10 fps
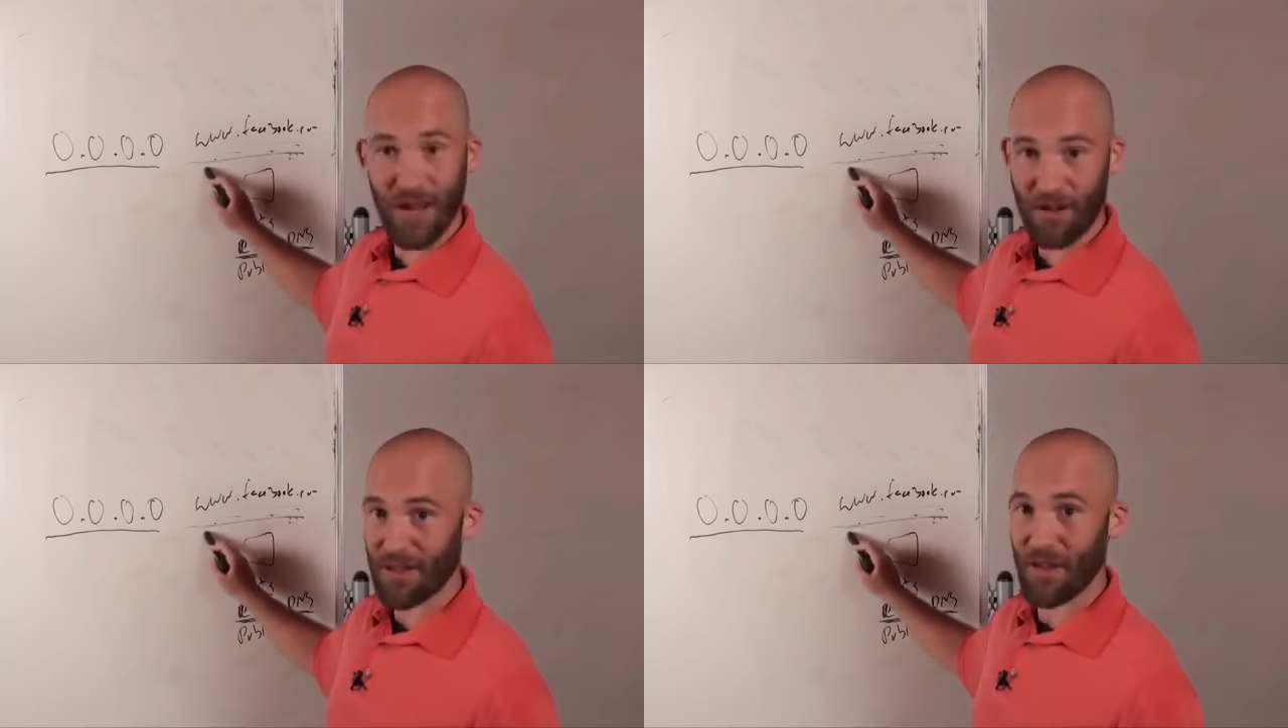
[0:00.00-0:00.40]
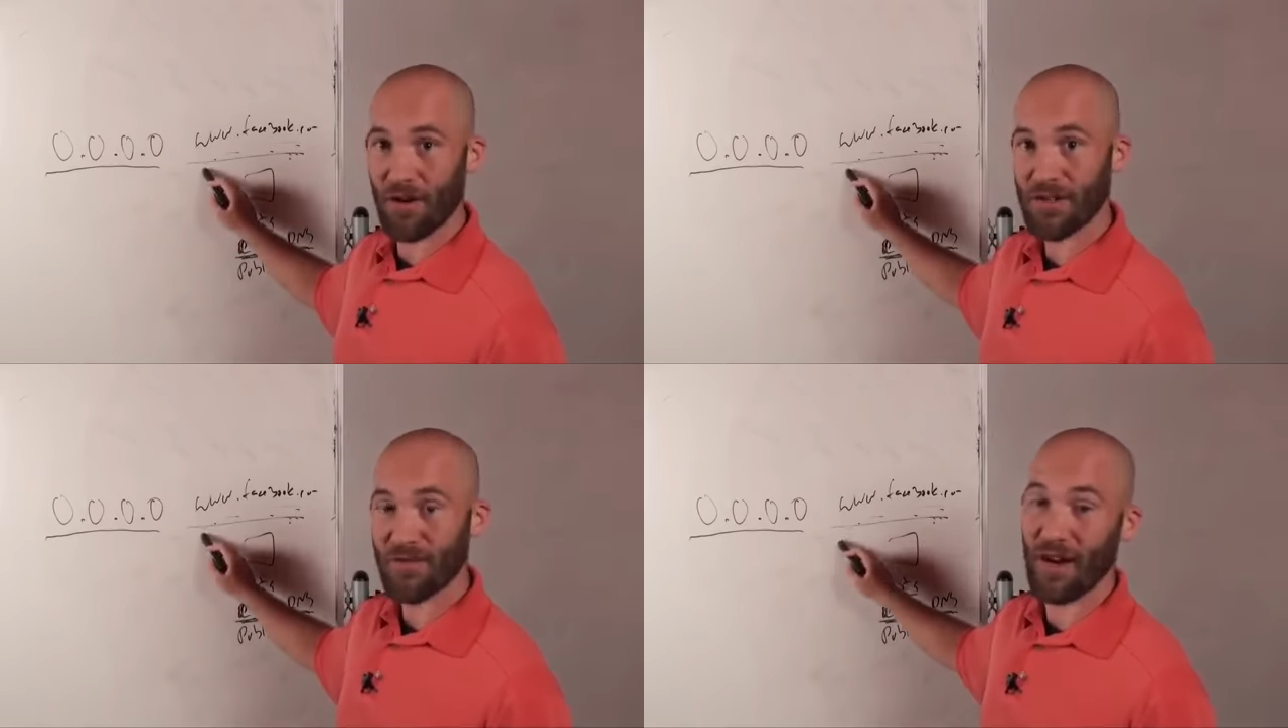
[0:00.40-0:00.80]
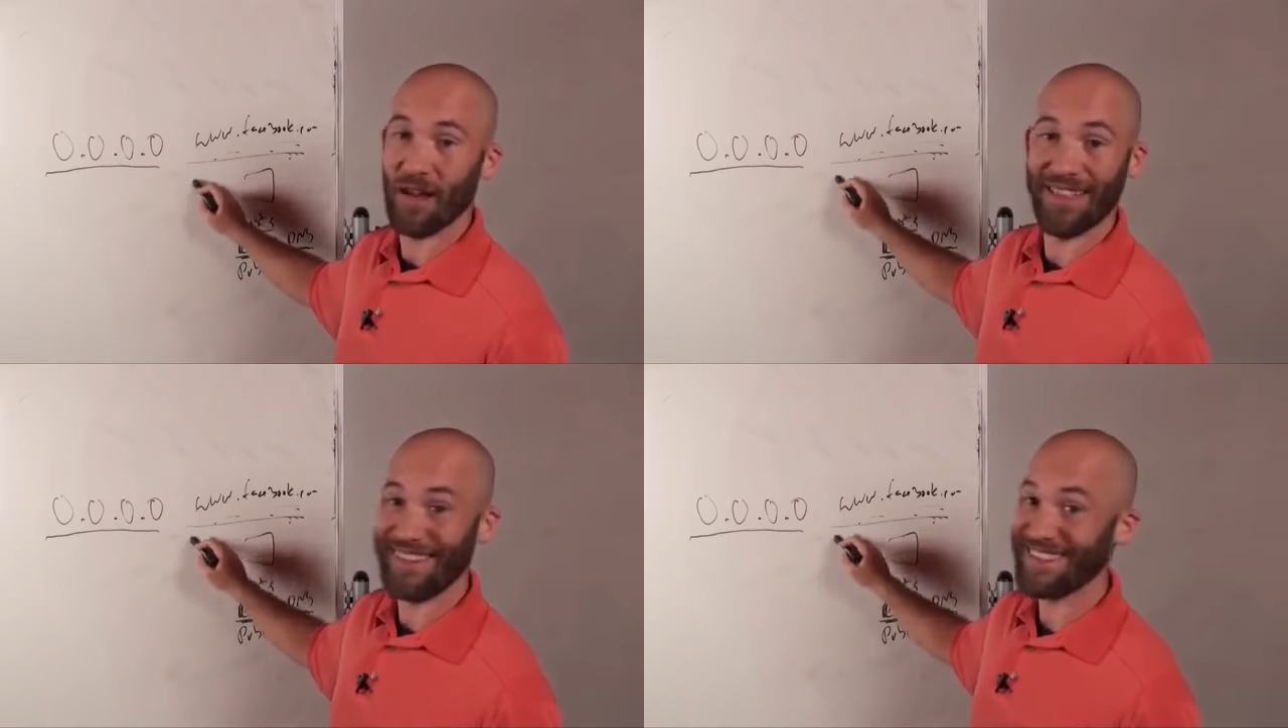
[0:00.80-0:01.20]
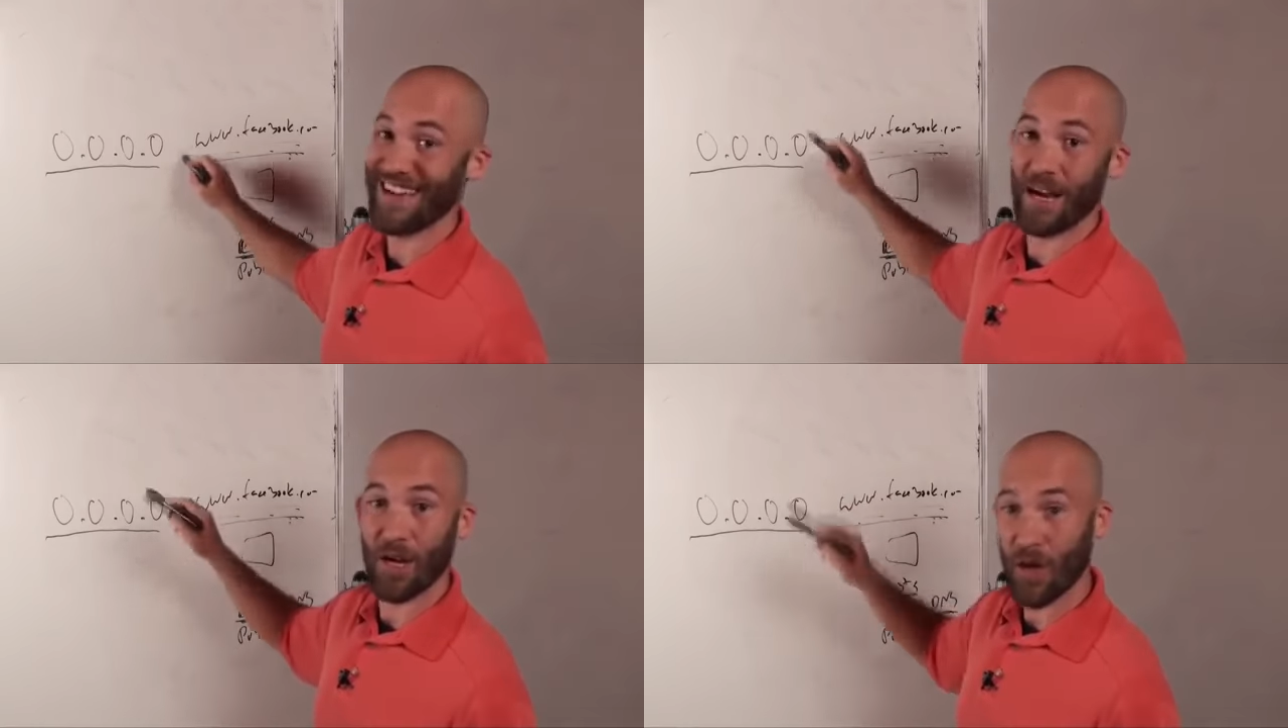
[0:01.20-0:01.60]
record in the host file, it does
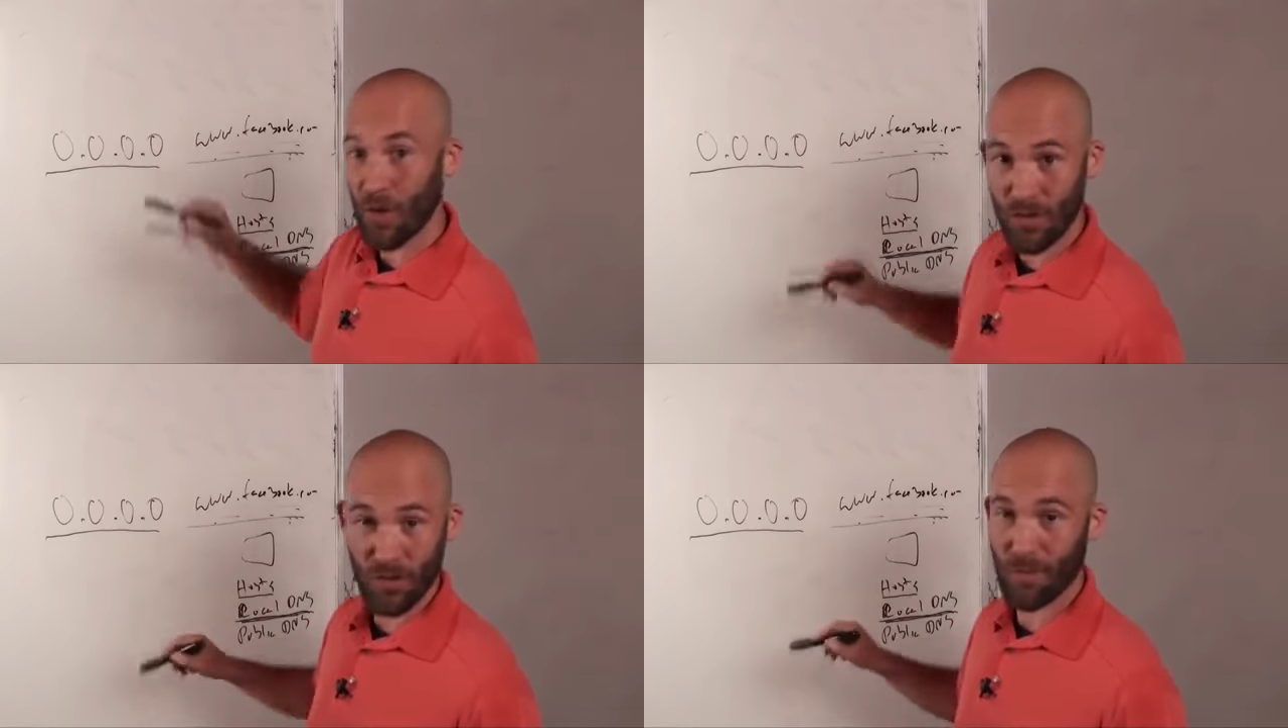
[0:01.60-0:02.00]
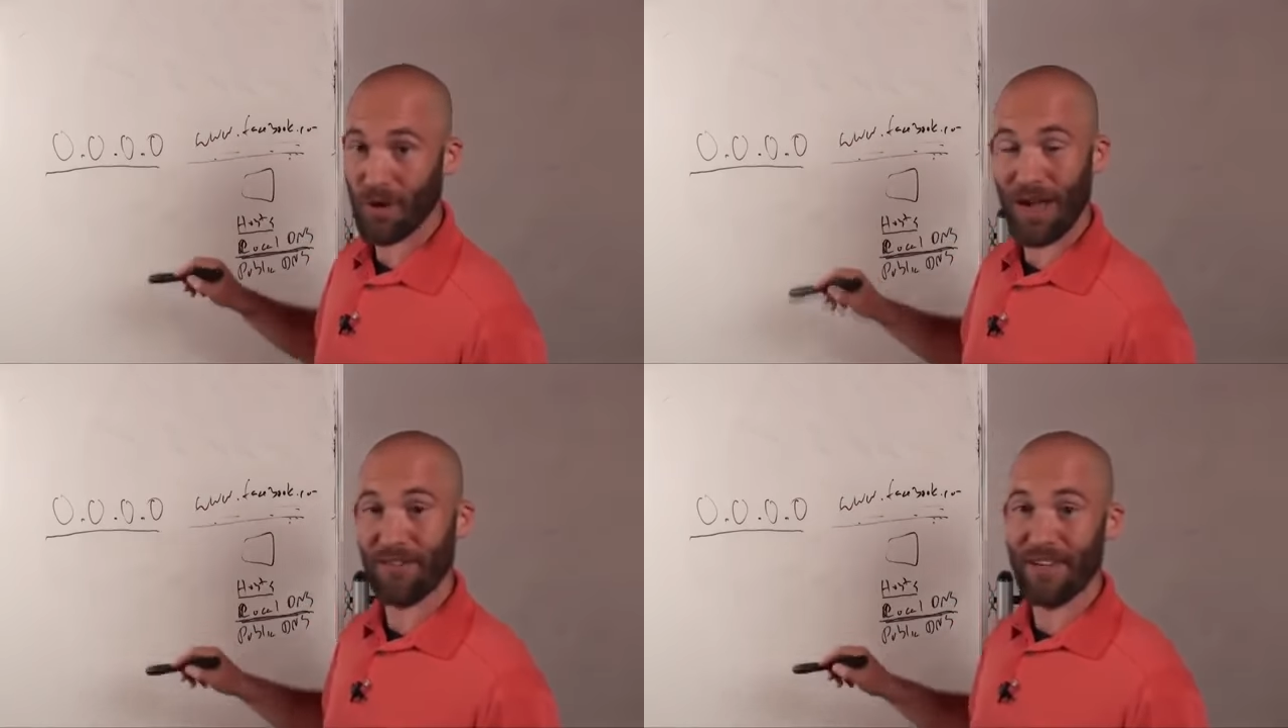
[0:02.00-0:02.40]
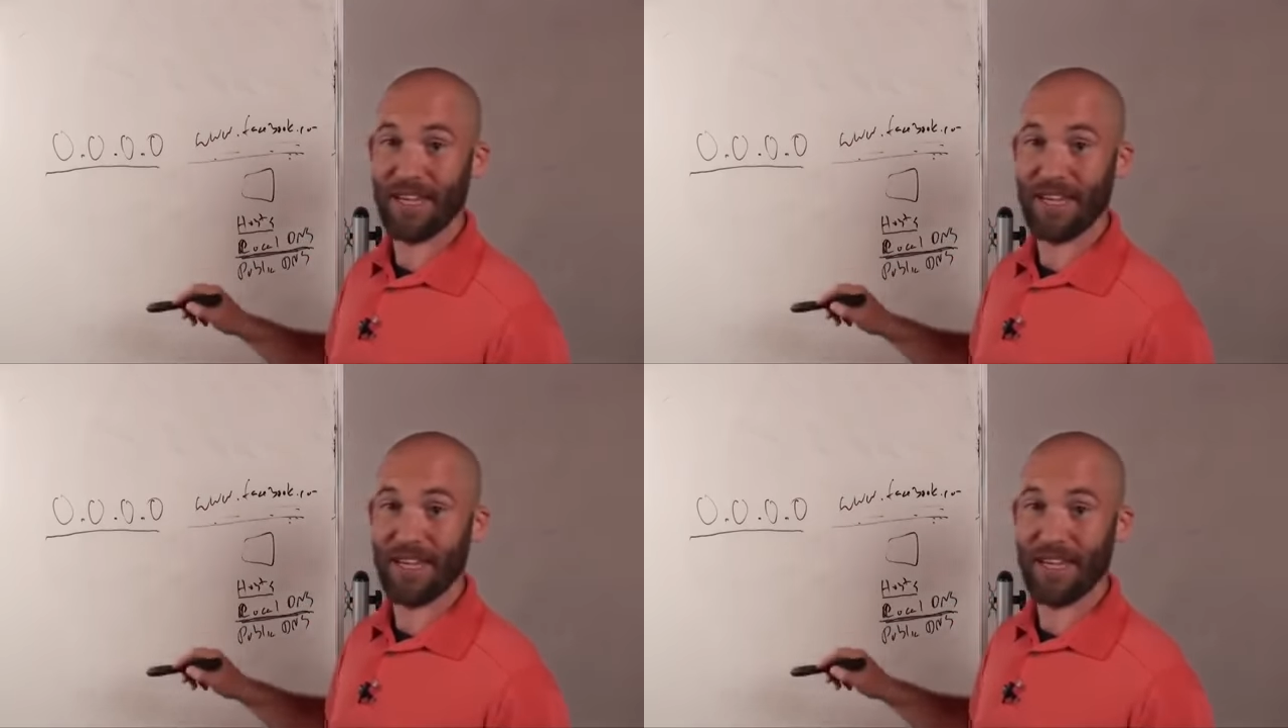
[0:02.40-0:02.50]
not go to the private